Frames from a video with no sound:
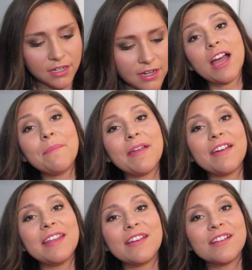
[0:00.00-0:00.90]
We got
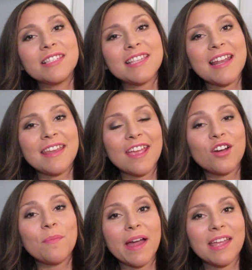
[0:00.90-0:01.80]
married here in San
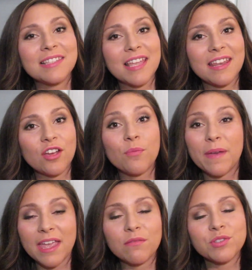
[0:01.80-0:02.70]
Diego by San Diego
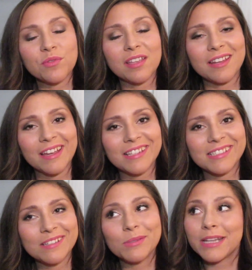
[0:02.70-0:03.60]
Bay. It was really
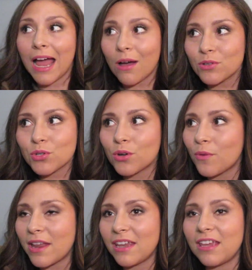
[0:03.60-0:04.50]
nice. It was an outdoor
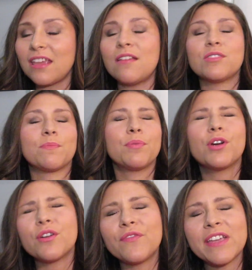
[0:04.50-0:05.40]
wedding. It was a
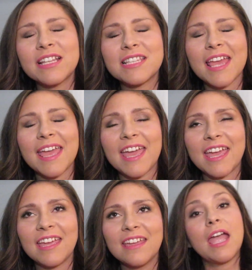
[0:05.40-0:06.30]
perfect
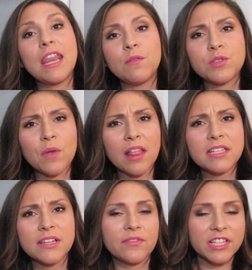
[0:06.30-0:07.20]
day. And it was
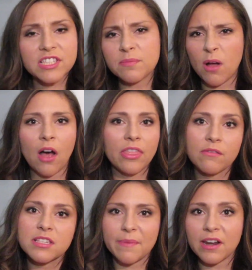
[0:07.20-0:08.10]
relatively small. There
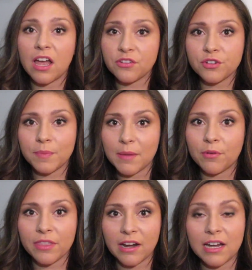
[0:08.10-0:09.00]
was about 100
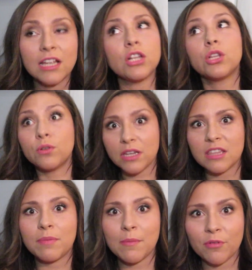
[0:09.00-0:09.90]
people there, including
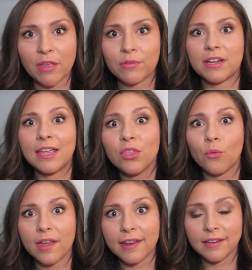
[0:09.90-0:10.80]
the people that were in the
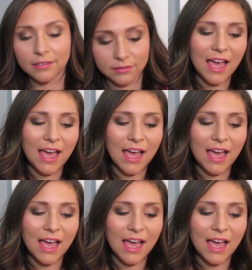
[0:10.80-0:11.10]
wedding.